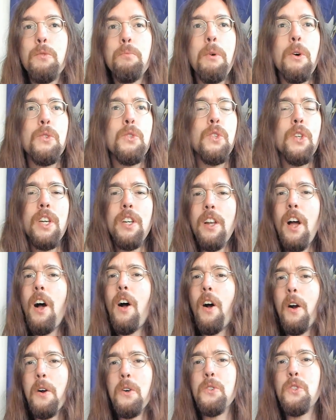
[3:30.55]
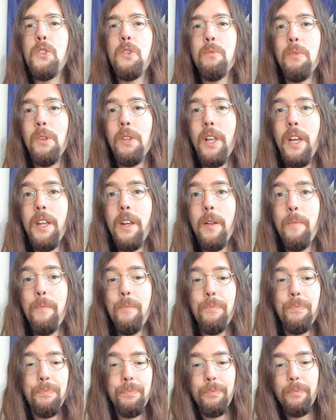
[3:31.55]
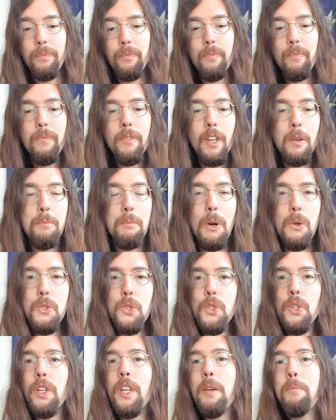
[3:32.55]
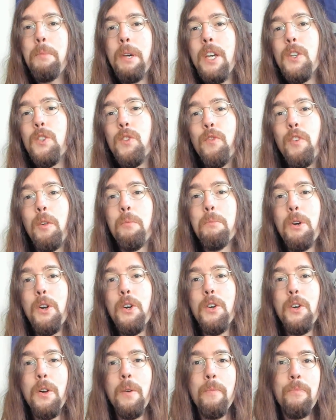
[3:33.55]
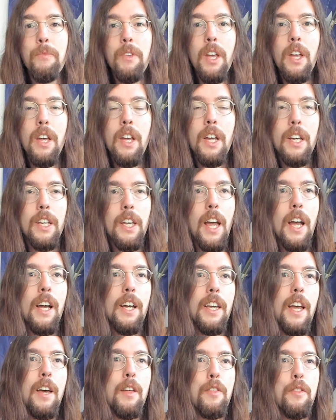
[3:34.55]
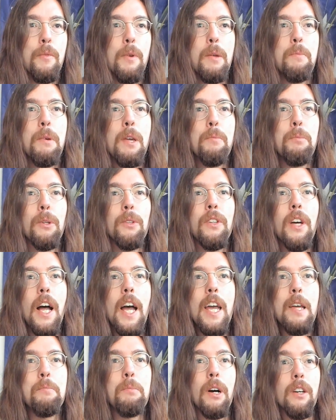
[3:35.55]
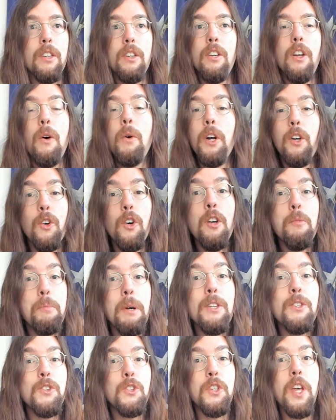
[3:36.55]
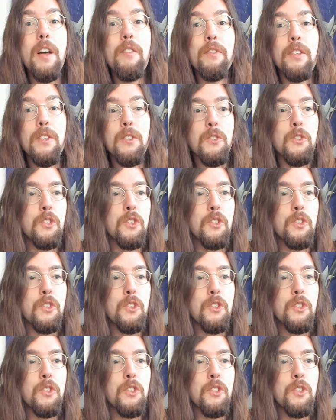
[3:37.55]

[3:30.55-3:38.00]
Mostly not arson-related. Mostly peaceful murder. Yeah, 3 people died, but, it could have been 7.